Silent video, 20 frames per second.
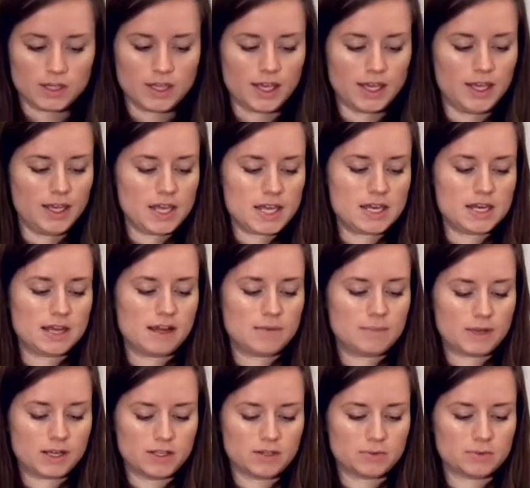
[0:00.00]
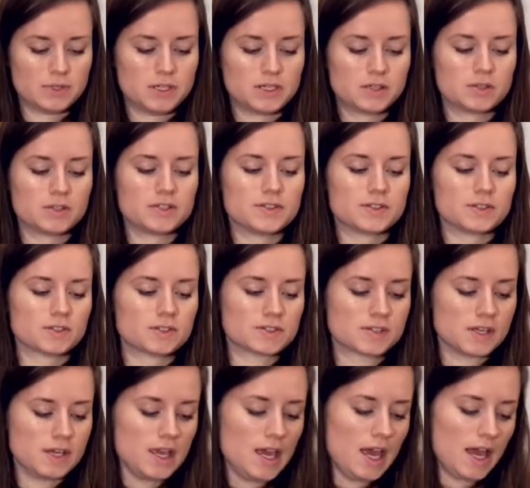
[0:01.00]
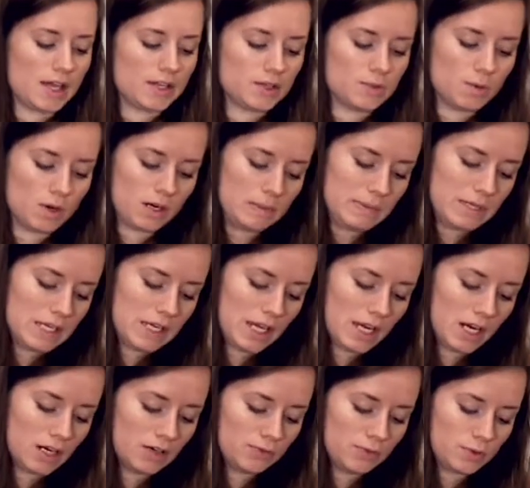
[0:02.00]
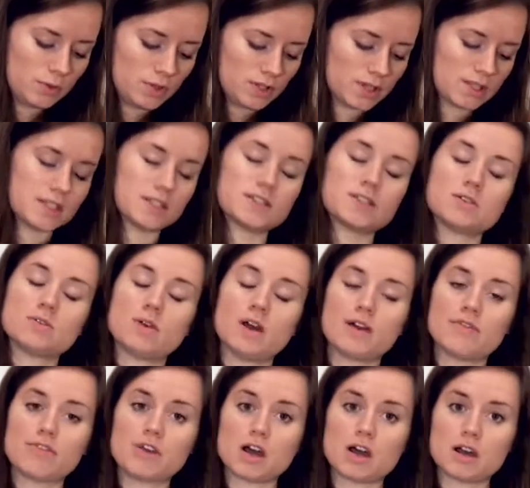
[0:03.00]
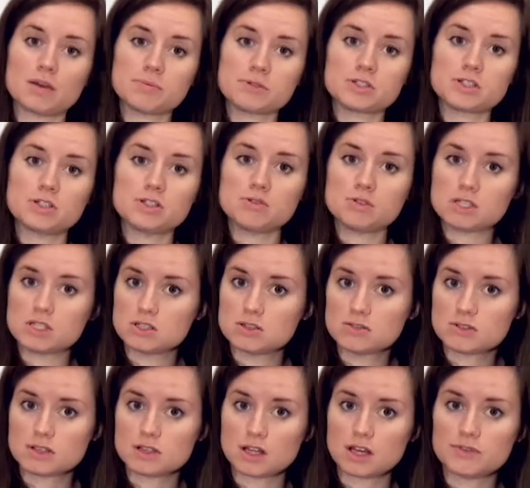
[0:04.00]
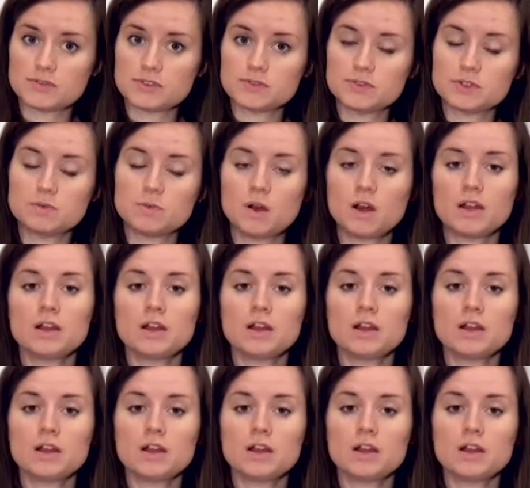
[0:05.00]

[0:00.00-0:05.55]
Okay, and now my urea crystals. And you want to be careful with these. You have the option, you can use gloves if you